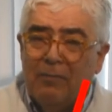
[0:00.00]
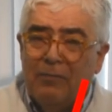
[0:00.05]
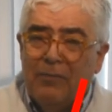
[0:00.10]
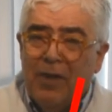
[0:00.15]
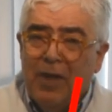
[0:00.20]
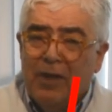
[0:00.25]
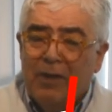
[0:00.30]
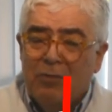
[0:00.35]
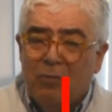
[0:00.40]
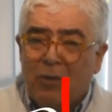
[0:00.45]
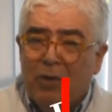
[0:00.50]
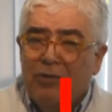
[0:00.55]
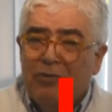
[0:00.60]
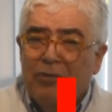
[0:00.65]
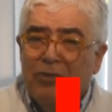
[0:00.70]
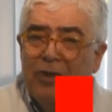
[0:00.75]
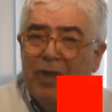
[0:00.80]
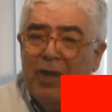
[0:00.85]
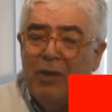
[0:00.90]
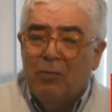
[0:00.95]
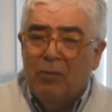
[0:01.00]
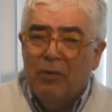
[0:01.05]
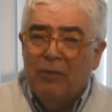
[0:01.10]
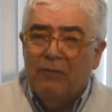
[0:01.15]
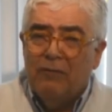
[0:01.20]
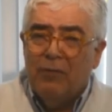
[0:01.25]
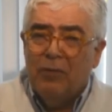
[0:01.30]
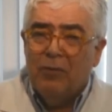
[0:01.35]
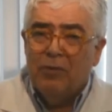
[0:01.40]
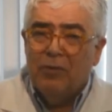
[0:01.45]
taken once a day with
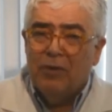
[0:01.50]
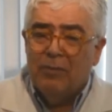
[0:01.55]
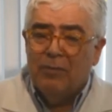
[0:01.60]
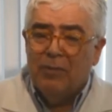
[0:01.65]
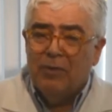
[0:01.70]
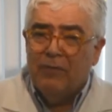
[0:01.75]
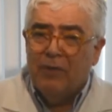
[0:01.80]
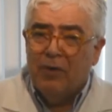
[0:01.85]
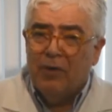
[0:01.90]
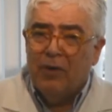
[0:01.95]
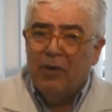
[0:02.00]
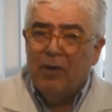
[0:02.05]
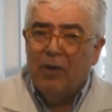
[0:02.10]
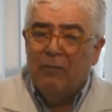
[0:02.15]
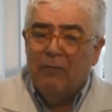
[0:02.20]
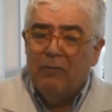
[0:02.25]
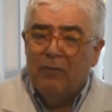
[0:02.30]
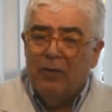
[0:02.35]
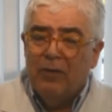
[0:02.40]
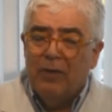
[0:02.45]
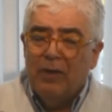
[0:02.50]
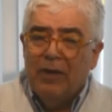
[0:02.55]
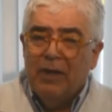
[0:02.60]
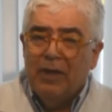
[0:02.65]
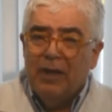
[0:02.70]
food, can be very helpful